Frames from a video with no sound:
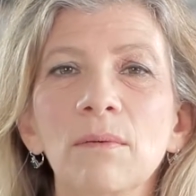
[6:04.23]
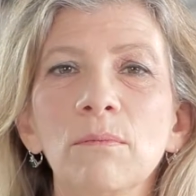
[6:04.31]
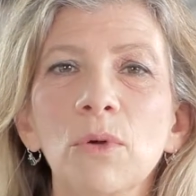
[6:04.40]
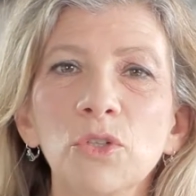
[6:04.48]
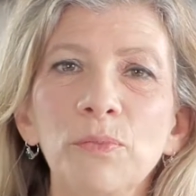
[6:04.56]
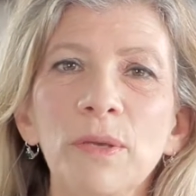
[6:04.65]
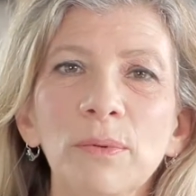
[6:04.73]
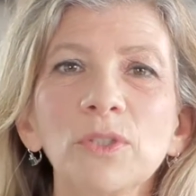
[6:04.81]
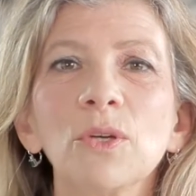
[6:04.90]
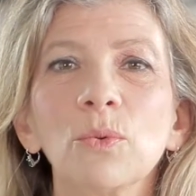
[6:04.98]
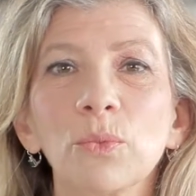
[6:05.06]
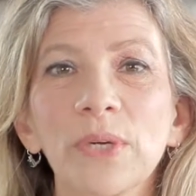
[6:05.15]
Most people
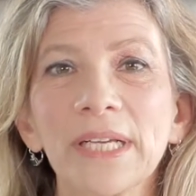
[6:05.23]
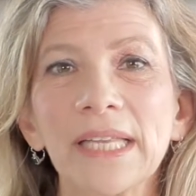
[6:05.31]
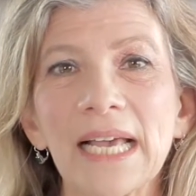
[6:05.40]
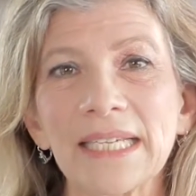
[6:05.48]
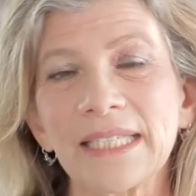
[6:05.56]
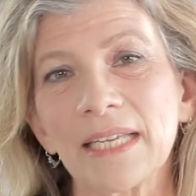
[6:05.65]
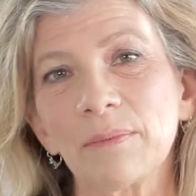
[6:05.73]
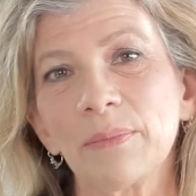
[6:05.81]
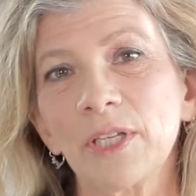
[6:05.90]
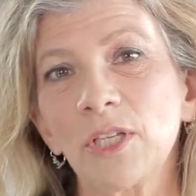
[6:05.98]
don't realize it, but